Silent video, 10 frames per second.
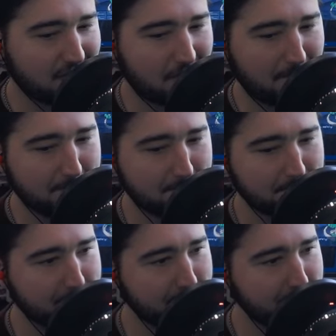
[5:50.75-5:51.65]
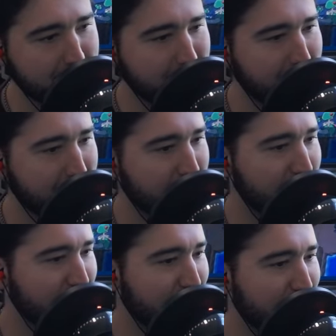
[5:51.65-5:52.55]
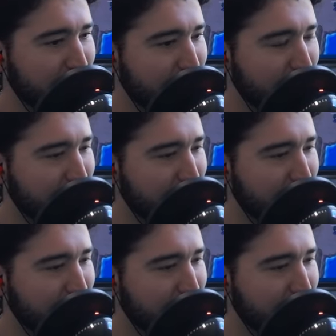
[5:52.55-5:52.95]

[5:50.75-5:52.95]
Nothing is said.